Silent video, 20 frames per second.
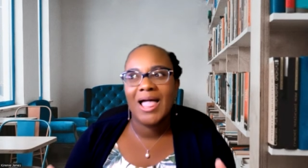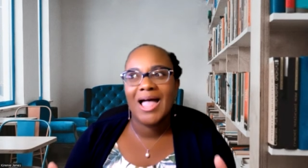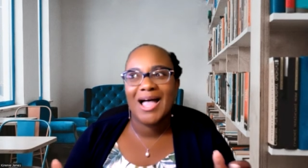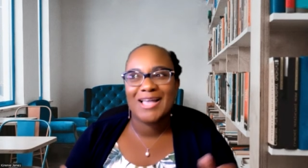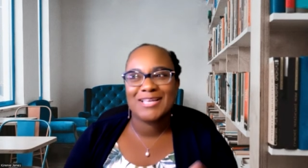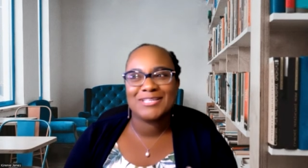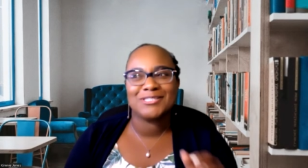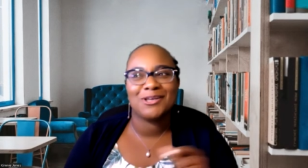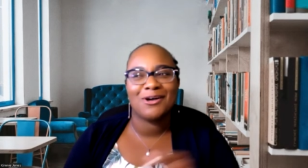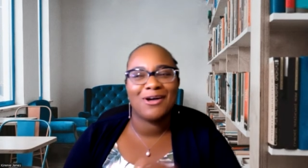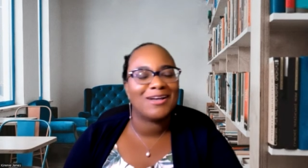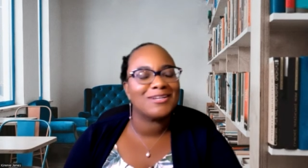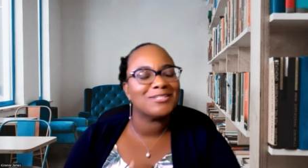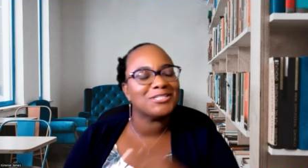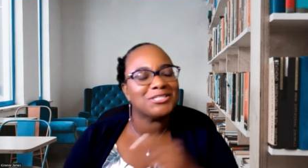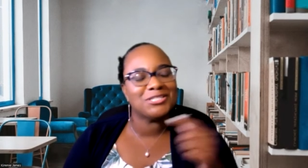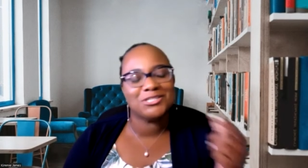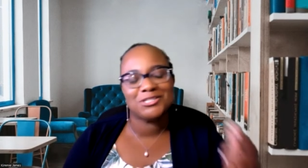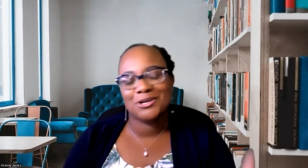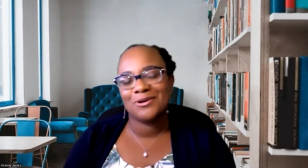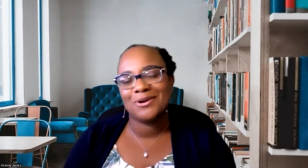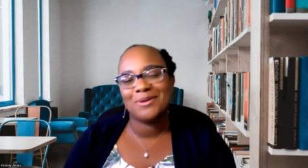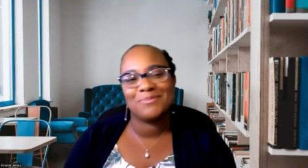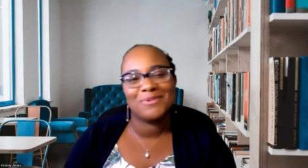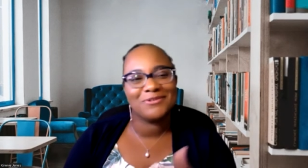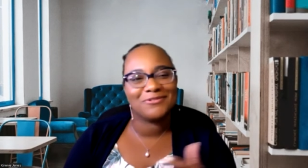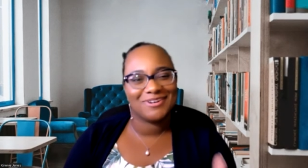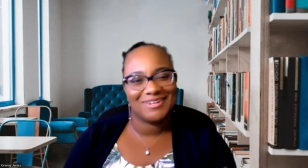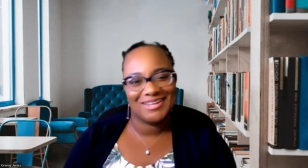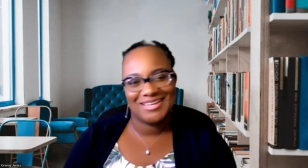I saw how she showed up
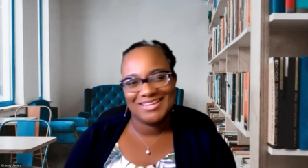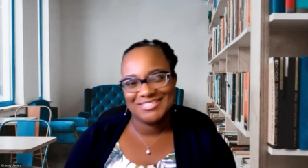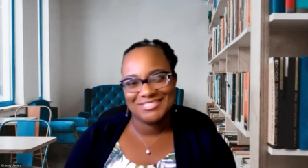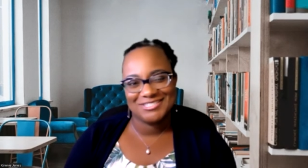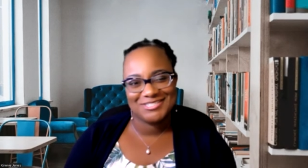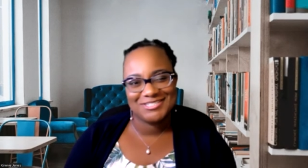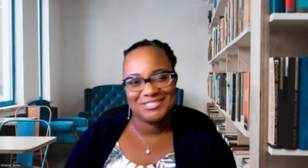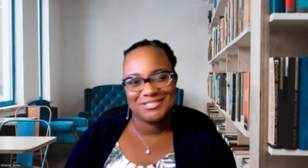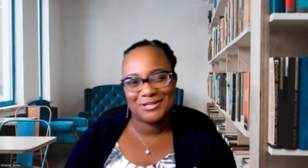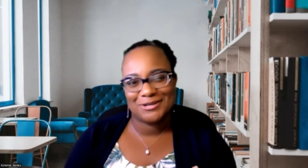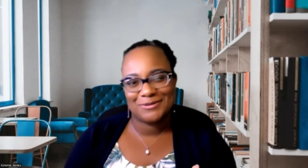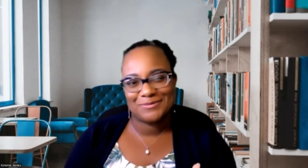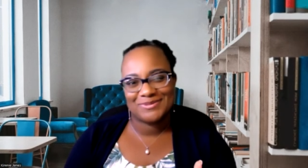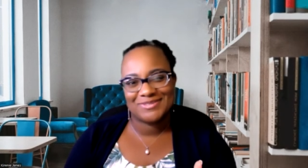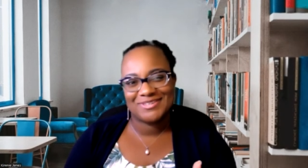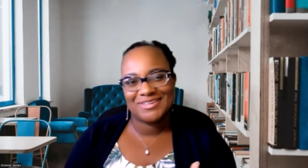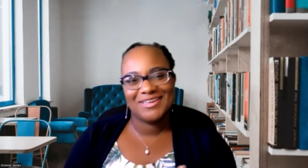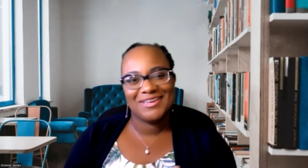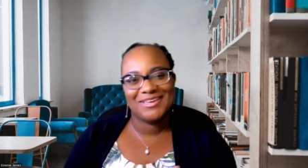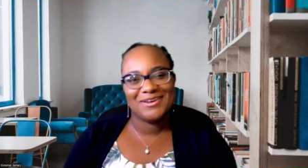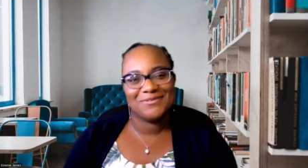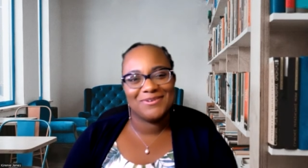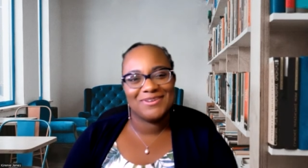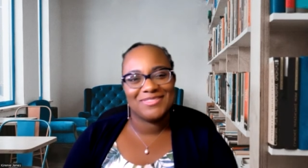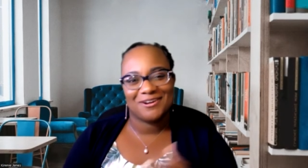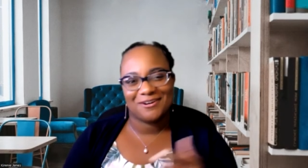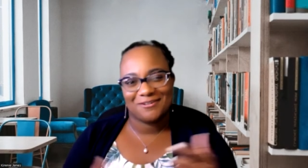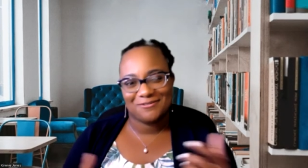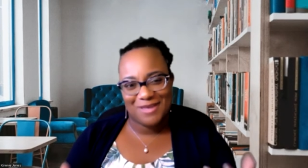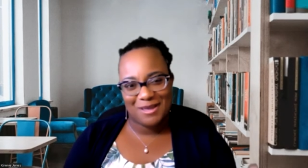in relationships with
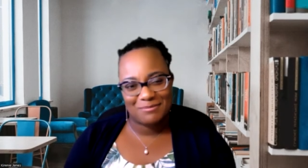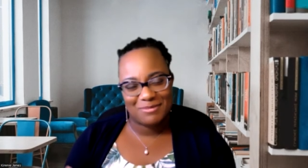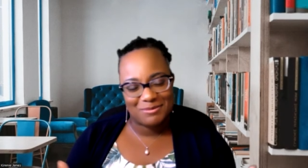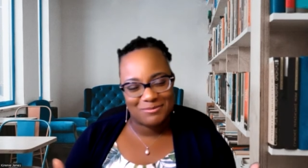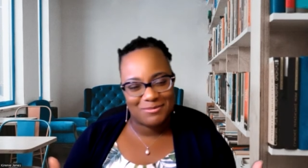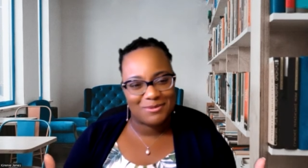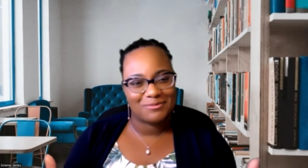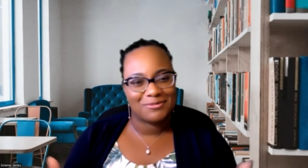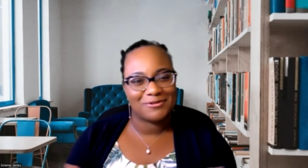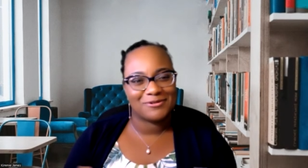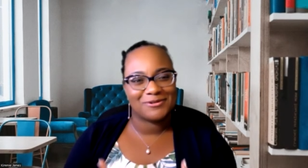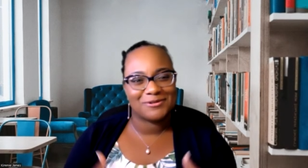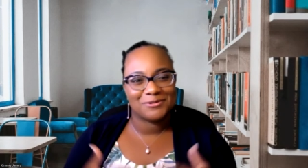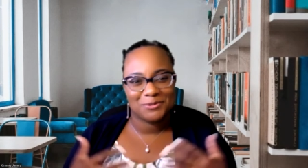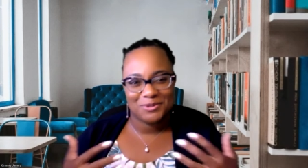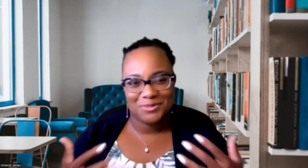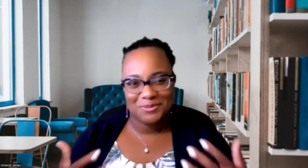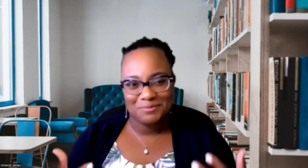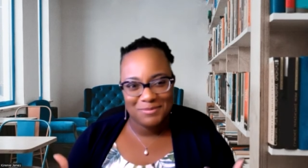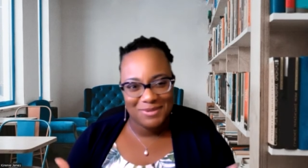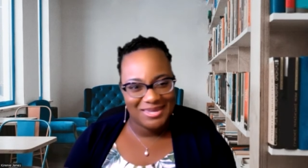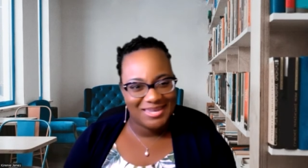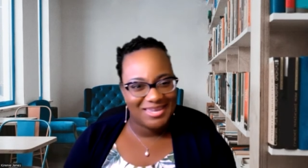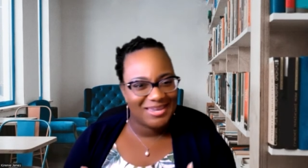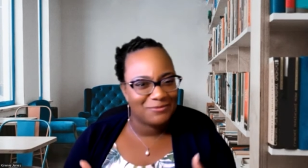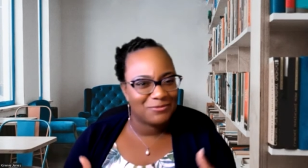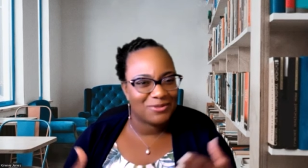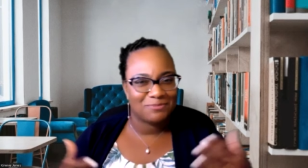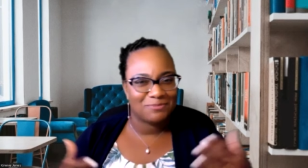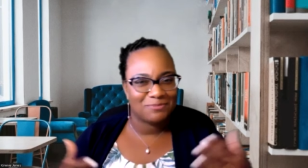our family members, with
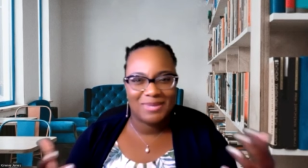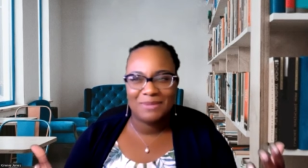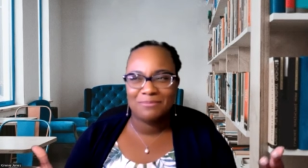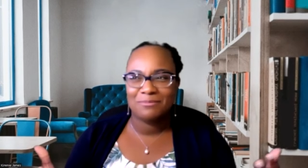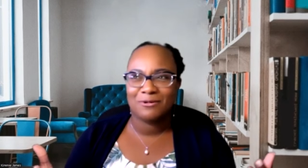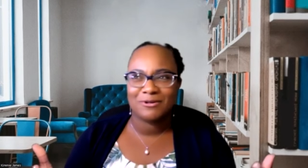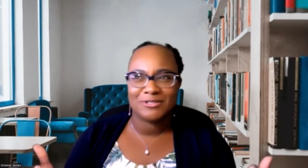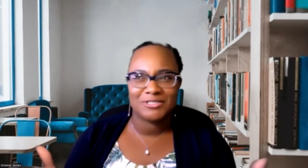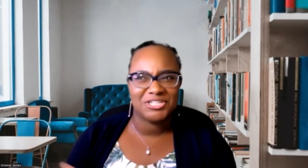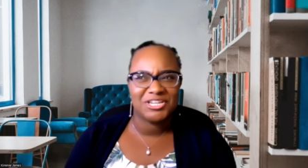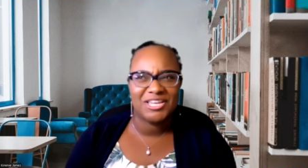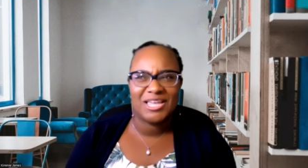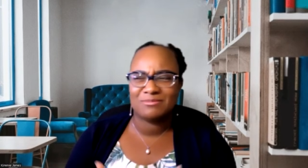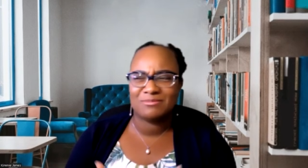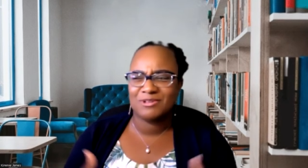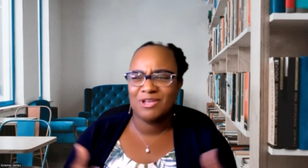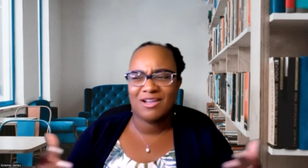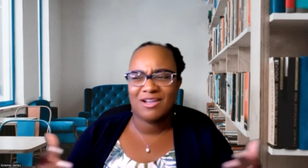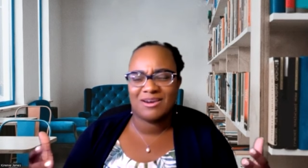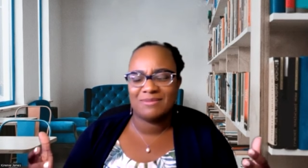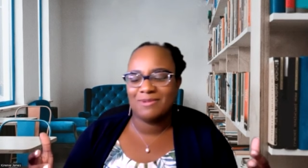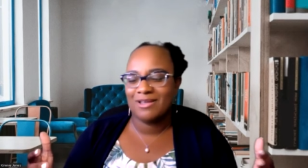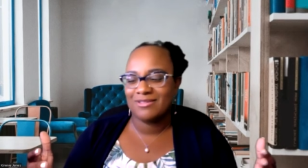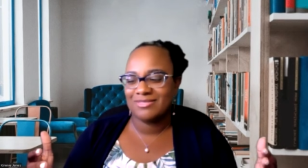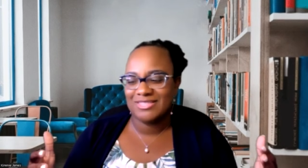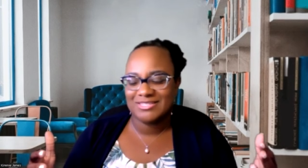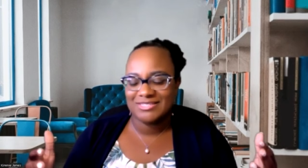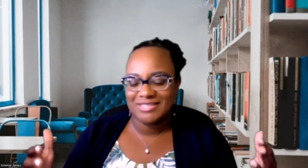me, with people. And she kept talking about